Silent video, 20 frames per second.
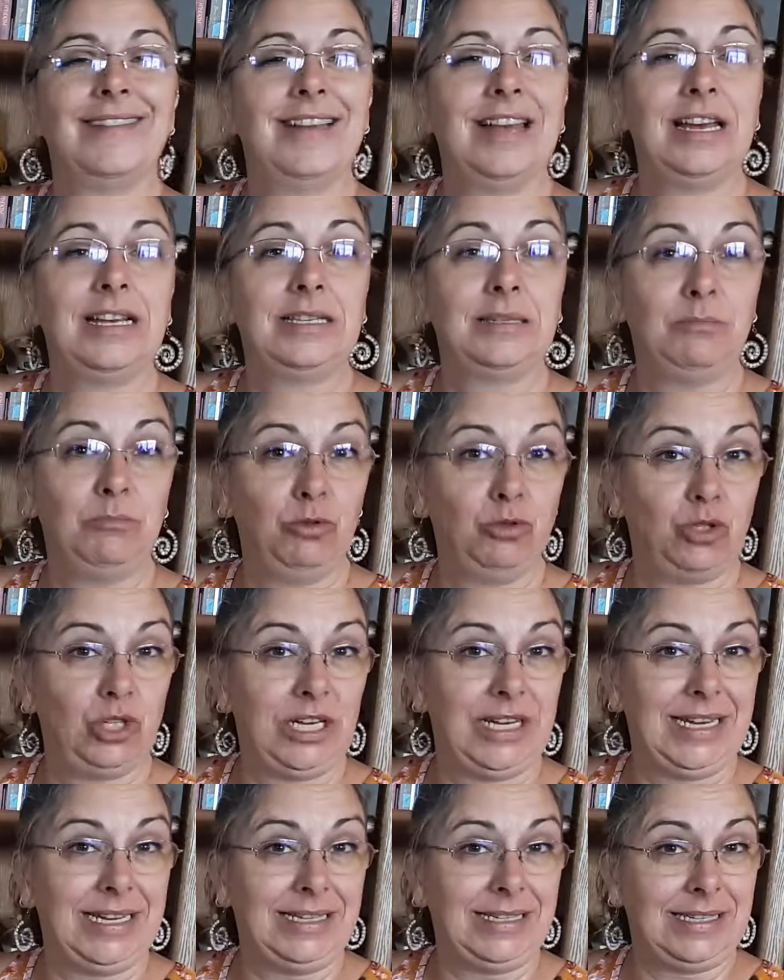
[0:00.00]
A
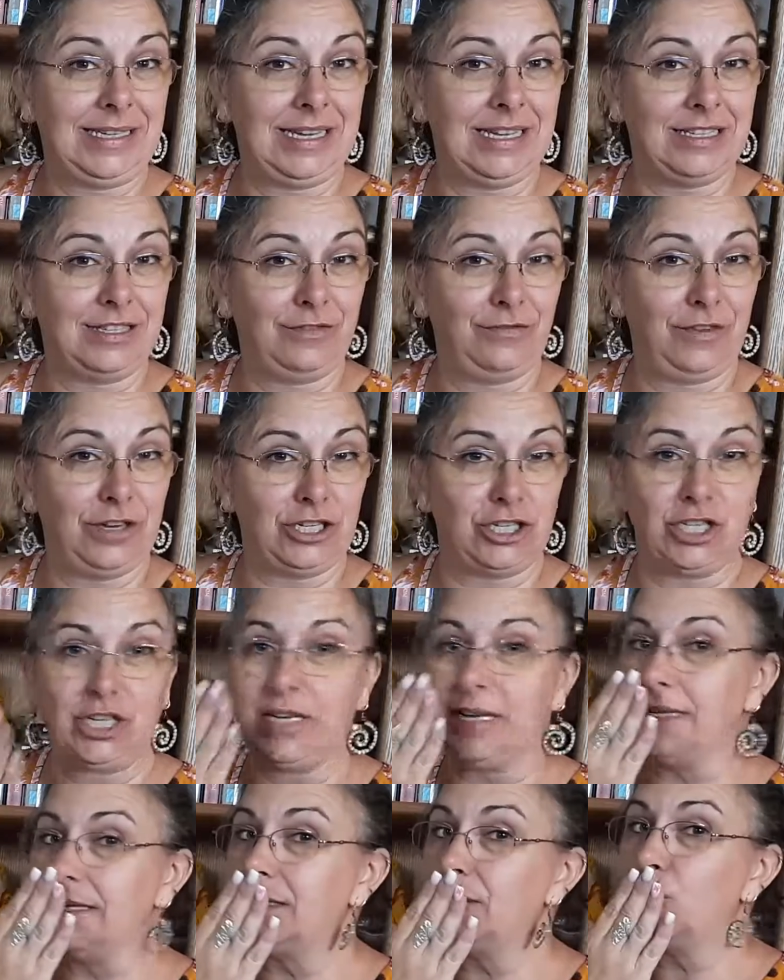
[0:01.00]
smoochy kiss fish
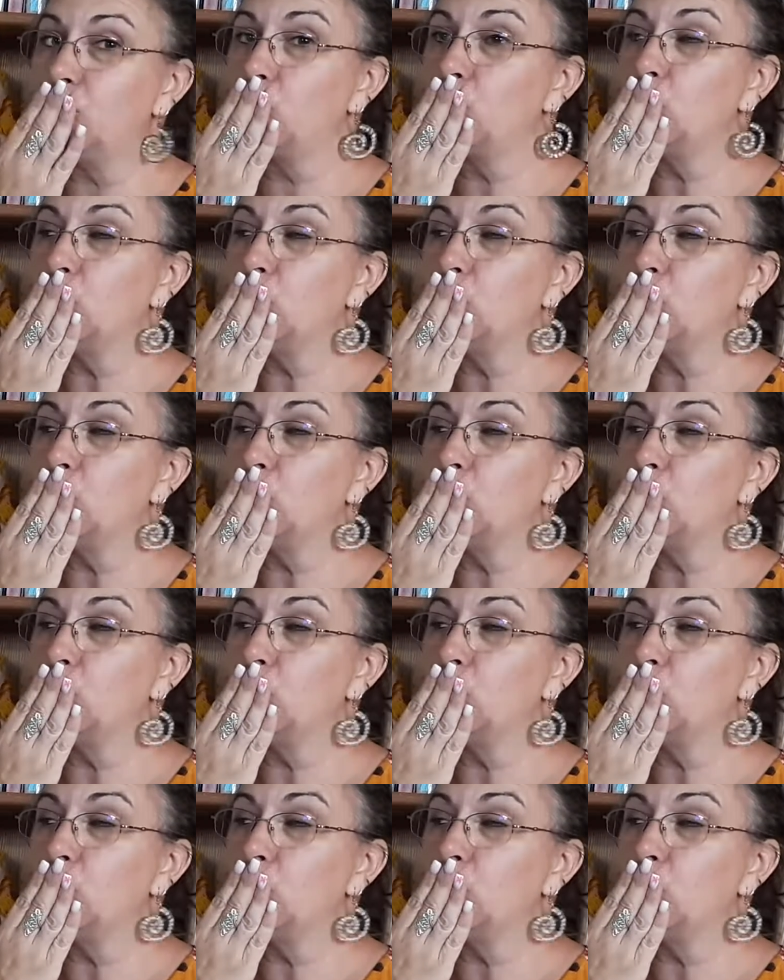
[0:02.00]
kiss.